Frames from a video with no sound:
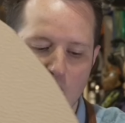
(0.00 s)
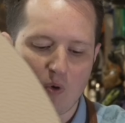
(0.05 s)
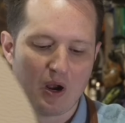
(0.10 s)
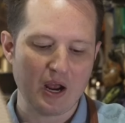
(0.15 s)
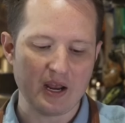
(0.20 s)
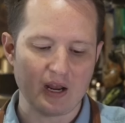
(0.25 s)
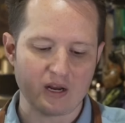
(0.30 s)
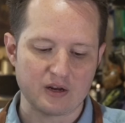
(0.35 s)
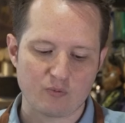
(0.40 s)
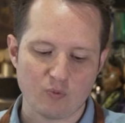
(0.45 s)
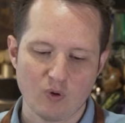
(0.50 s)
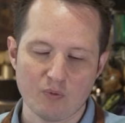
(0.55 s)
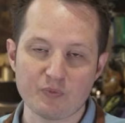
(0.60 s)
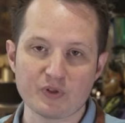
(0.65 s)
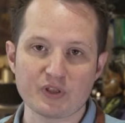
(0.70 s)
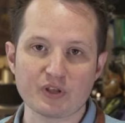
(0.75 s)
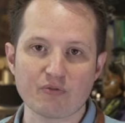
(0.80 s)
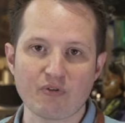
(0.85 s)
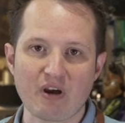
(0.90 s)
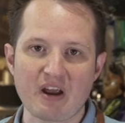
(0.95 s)
way and one
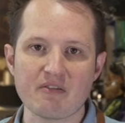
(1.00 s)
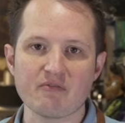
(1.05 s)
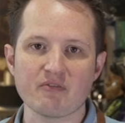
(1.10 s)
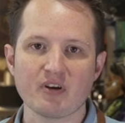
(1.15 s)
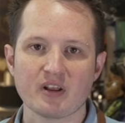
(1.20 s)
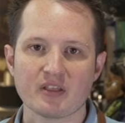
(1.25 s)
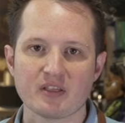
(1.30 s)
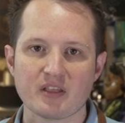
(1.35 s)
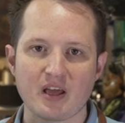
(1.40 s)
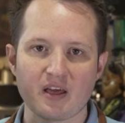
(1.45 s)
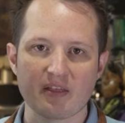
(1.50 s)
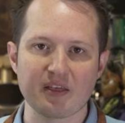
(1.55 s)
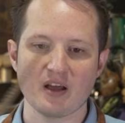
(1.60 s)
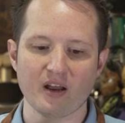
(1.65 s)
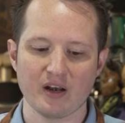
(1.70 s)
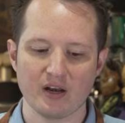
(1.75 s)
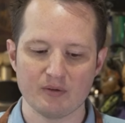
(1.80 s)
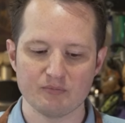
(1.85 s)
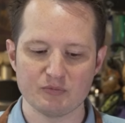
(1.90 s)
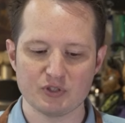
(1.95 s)
with the grain running the other,
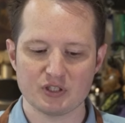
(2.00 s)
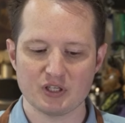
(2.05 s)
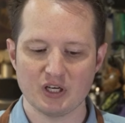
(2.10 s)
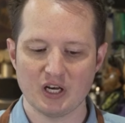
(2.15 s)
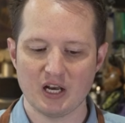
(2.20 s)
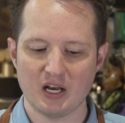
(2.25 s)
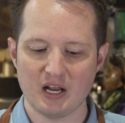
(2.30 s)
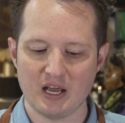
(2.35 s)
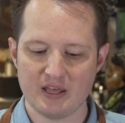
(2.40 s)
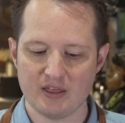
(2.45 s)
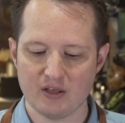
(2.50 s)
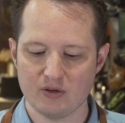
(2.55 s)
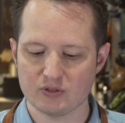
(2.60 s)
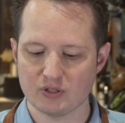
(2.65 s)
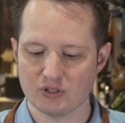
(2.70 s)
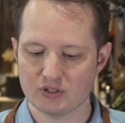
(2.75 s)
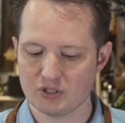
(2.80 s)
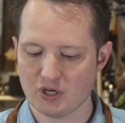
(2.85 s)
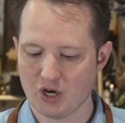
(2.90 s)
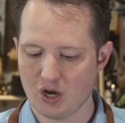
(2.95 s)
and I'm just going to lay those
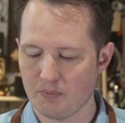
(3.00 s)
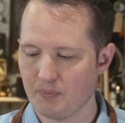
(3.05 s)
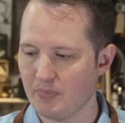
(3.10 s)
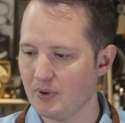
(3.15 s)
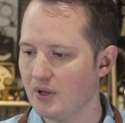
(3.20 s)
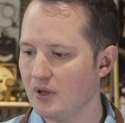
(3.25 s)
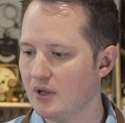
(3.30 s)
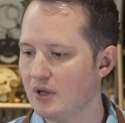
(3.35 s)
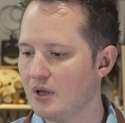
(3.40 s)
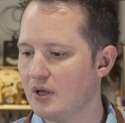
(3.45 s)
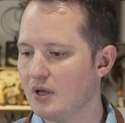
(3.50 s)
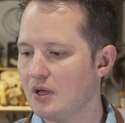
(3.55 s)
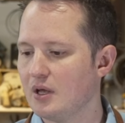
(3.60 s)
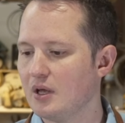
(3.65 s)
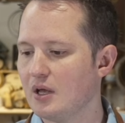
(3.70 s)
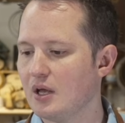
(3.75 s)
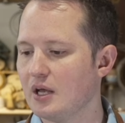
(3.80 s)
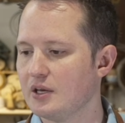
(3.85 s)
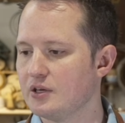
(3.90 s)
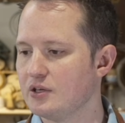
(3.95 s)
on top
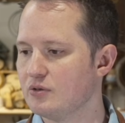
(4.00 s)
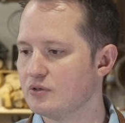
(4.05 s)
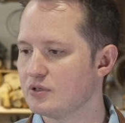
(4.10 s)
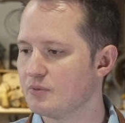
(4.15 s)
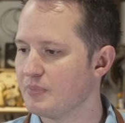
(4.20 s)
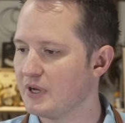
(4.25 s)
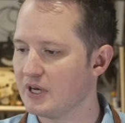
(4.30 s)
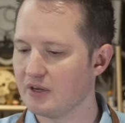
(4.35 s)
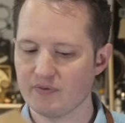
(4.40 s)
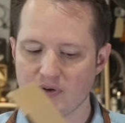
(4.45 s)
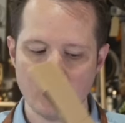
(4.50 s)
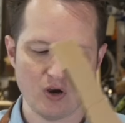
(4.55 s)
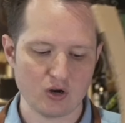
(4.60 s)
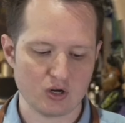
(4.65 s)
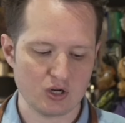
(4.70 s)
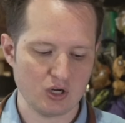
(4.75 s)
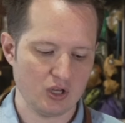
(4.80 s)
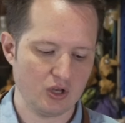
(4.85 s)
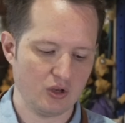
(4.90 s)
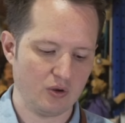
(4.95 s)
and use a bit of hot
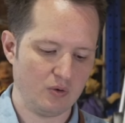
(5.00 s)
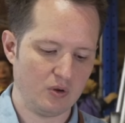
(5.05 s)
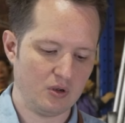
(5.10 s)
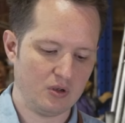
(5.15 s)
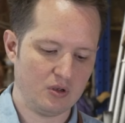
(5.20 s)
glue